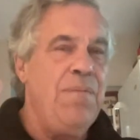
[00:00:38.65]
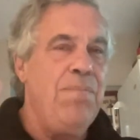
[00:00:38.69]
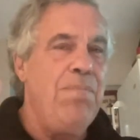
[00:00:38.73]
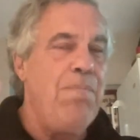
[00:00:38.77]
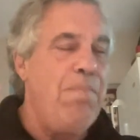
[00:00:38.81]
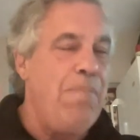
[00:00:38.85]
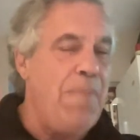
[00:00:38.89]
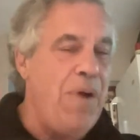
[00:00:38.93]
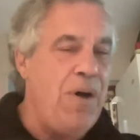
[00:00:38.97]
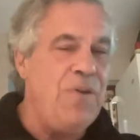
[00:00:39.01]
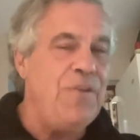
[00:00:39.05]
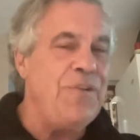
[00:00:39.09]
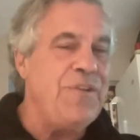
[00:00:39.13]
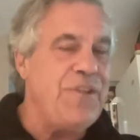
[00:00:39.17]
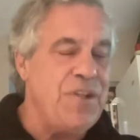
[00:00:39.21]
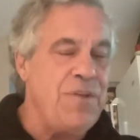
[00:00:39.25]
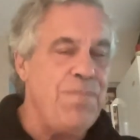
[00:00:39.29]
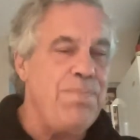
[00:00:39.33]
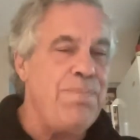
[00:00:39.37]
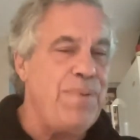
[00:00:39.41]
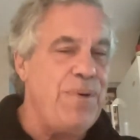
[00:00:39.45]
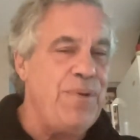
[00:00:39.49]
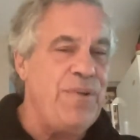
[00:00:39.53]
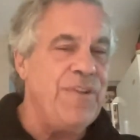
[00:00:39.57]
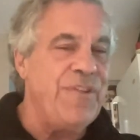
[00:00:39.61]

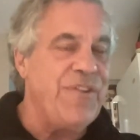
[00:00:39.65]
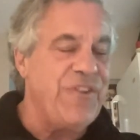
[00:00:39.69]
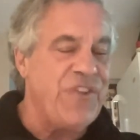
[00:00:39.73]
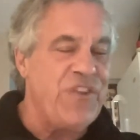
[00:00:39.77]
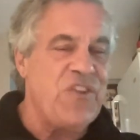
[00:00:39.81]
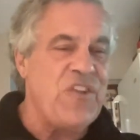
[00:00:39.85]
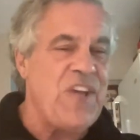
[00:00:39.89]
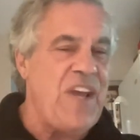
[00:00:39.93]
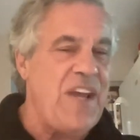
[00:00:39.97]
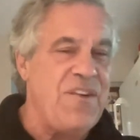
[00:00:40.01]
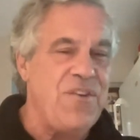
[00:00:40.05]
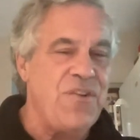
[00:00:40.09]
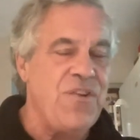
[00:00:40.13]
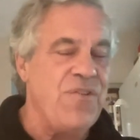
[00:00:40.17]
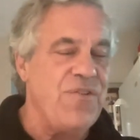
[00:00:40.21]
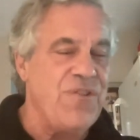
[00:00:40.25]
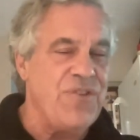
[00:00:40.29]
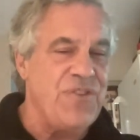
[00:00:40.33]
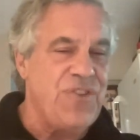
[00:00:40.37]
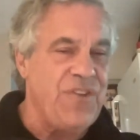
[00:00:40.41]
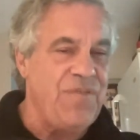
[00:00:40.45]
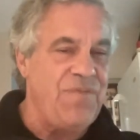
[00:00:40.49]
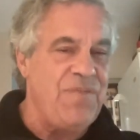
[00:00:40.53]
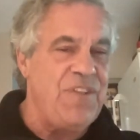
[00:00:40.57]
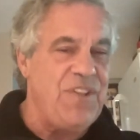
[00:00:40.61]
multiple
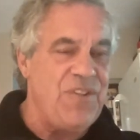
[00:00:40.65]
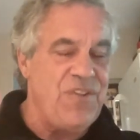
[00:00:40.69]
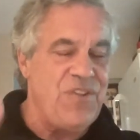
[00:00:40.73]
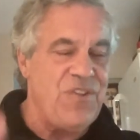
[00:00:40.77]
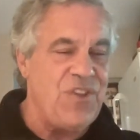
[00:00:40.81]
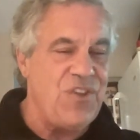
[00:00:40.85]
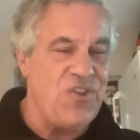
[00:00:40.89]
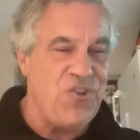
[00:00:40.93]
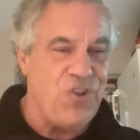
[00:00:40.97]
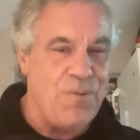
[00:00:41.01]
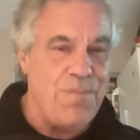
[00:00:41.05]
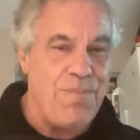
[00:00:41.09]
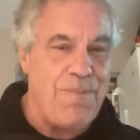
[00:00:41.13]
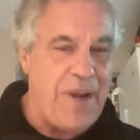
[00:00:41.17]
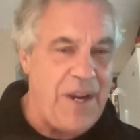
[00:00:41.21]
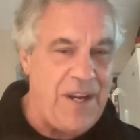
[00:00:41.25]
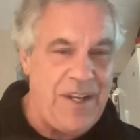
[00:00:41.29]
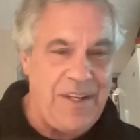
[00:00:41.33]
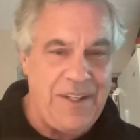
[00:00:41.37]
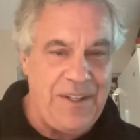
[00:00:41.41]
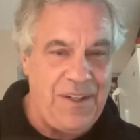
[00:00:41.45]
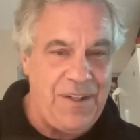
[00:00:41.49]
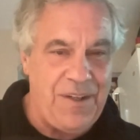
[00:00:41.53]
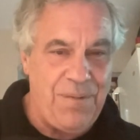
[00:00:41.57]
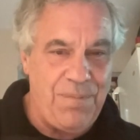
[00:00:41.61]
centers of decision
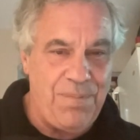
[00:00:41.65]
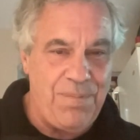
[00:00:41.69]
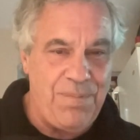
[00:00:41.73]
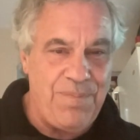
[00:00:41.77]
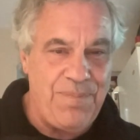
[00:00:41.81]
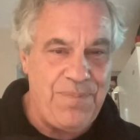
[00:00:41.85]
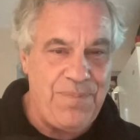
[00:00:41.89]
making,